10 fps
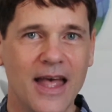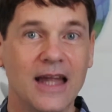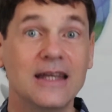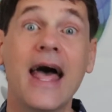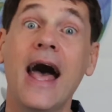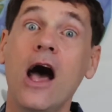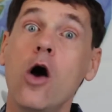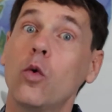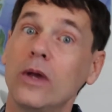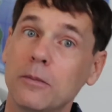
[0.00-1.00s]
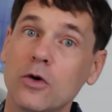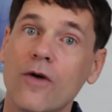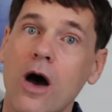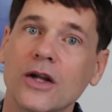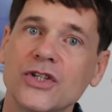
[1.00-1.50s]
Now we move
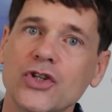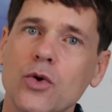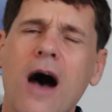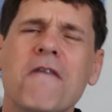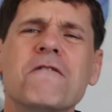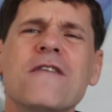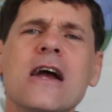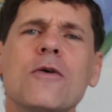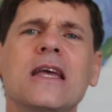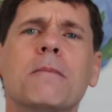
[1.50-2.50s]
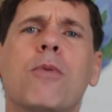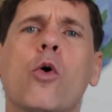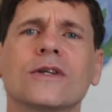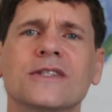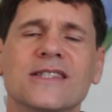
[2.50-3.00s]
on to a very
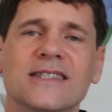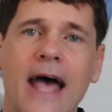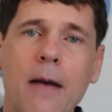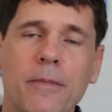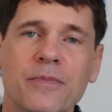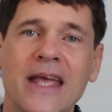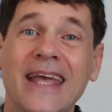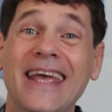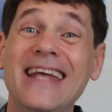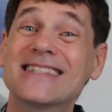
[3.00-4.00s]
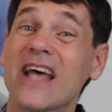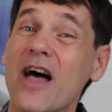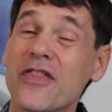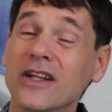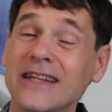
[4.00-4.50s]
important step. It's
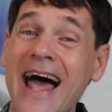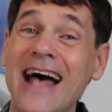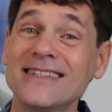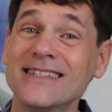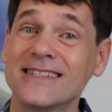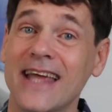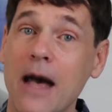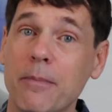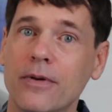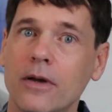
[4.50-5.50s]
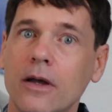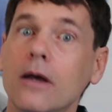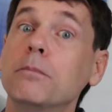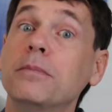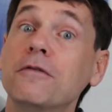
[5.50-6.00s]
the last step
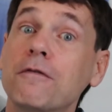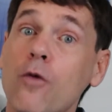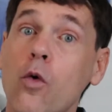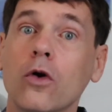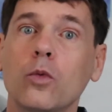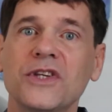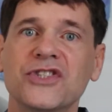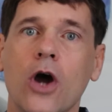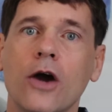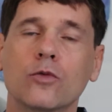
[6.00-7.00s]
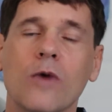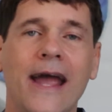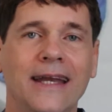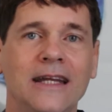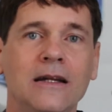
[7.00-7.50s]
before we start
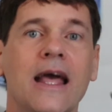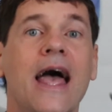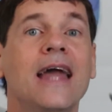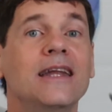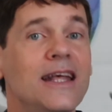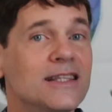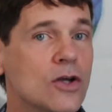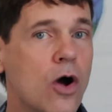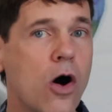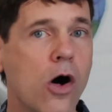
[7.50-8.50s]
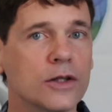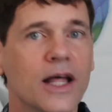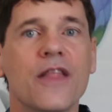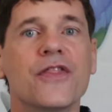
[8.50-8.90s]
writing, and it's called